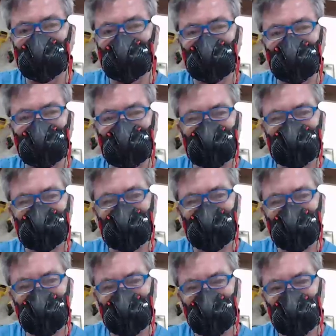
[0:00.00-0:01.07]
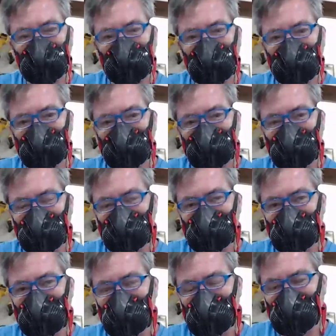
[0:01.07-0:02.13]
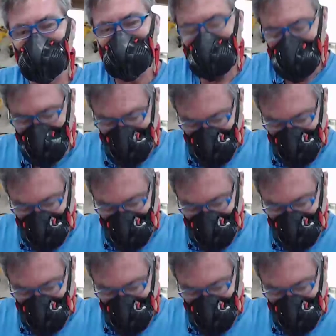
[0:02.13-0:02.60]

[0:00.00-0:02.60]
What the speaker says: you know, considering what dogs around the world